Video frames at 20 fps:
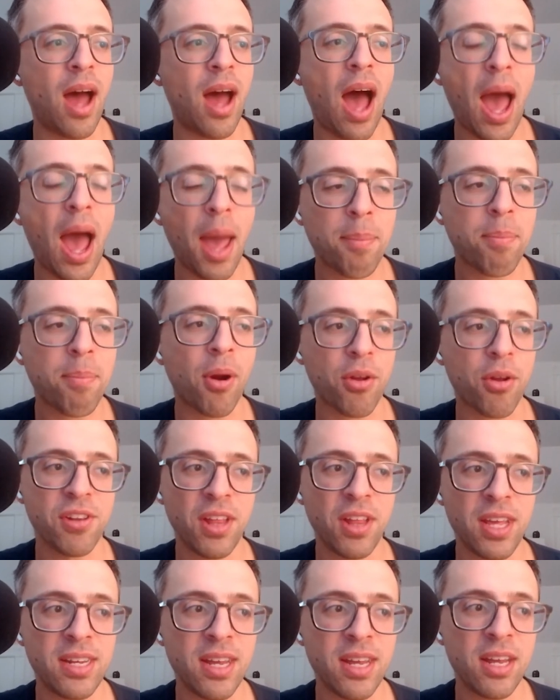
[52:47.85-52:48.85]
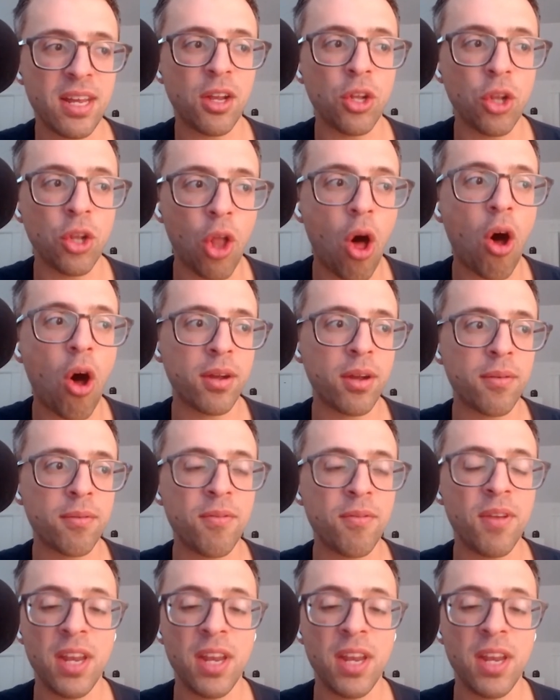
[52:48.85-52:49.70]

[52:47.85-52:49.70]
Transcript: I personally did a long